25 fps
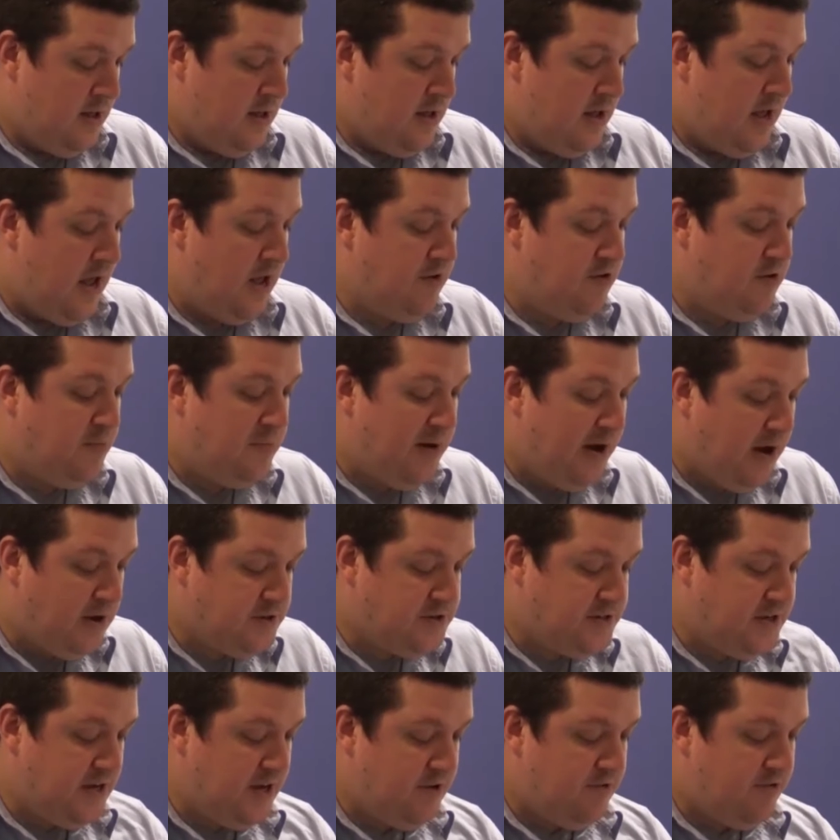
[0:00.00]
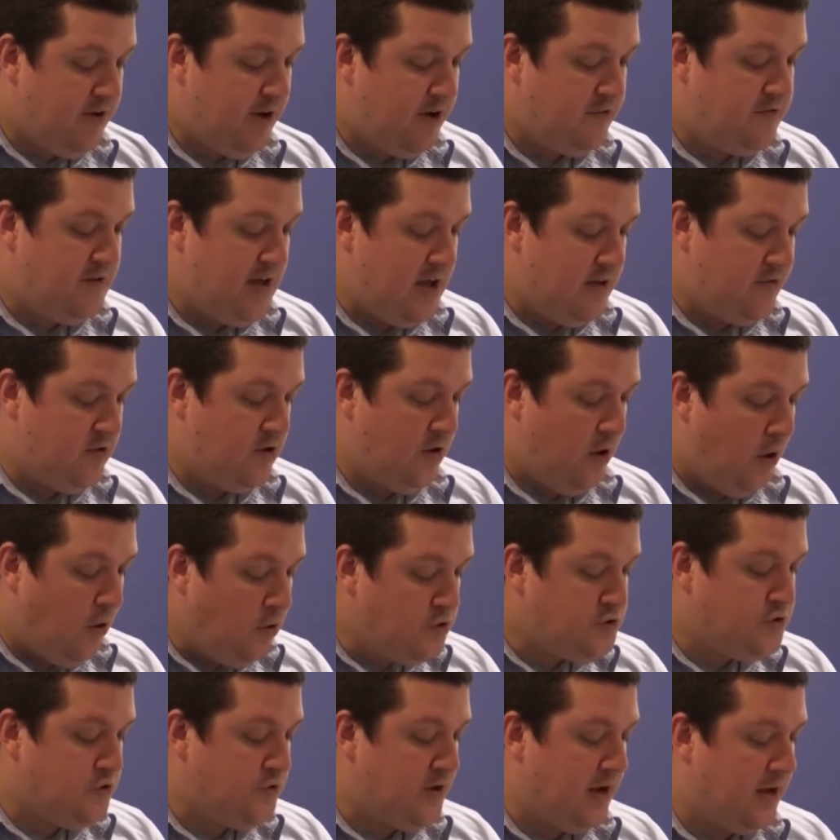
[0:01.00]
Henry Percy and Ralph Neville
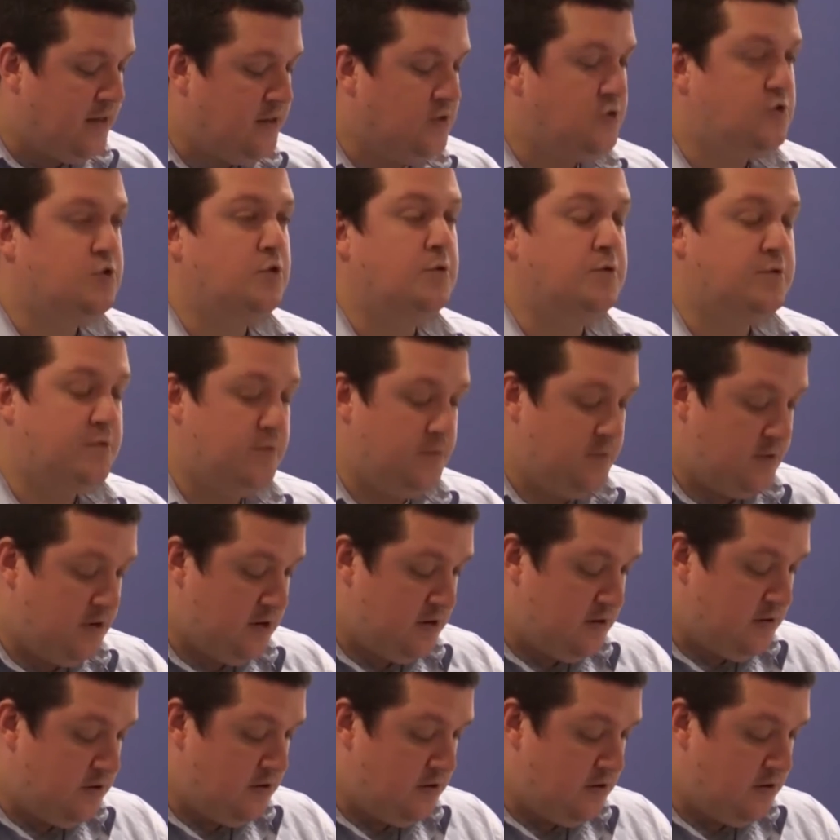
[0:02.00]
also gathered troops from